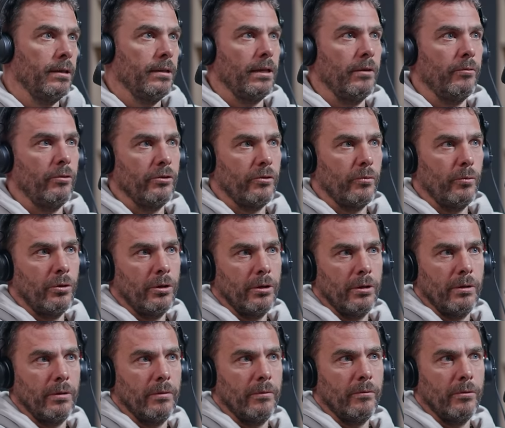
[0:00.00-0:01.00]
There was
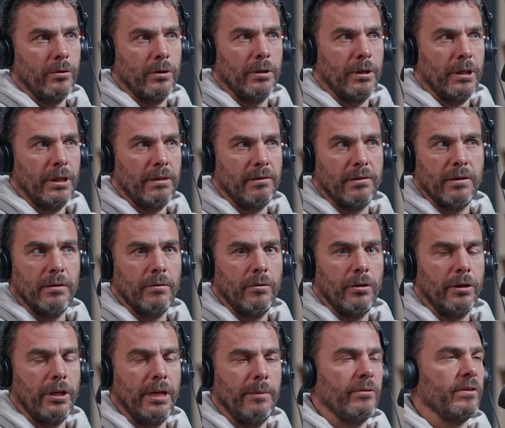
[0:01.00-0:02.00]
one one. It's
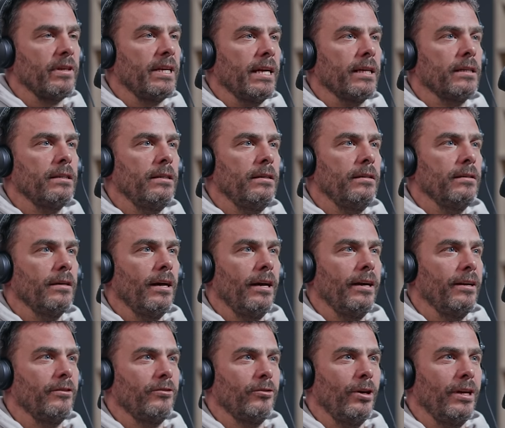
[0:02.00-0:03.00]
her name is
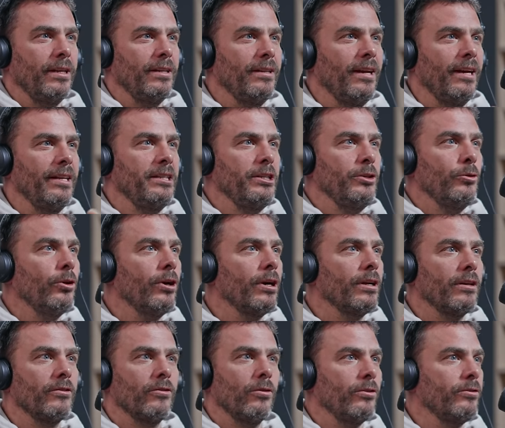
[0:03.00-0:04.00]
I, so I, I knew her.
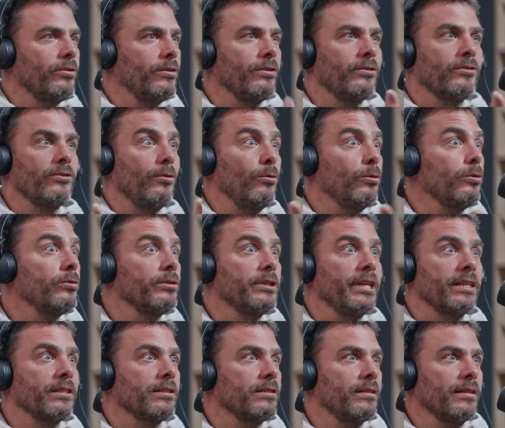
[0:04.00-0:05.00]
There's also a soul
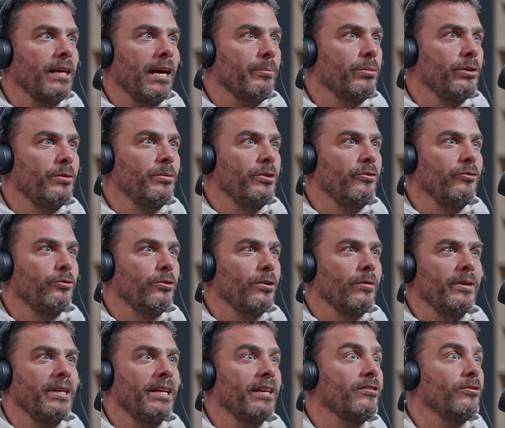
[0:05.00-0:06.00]
connection happened before.
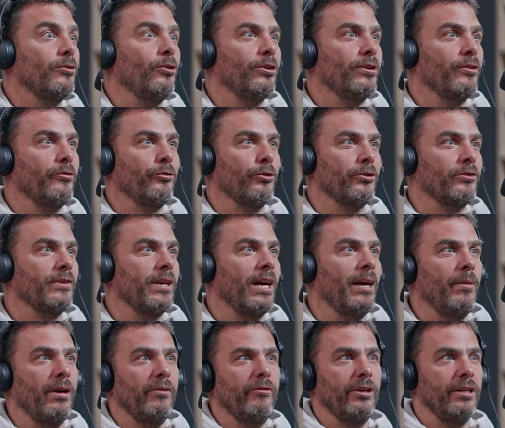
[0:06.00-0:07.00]
When I saw her the first
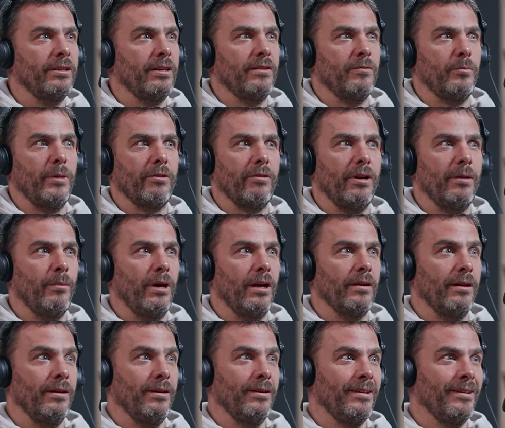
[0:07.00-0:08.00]
time, I felt that's my
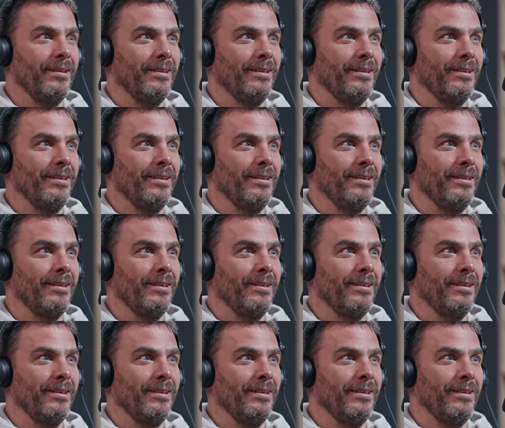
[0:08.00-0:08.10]
grandmother.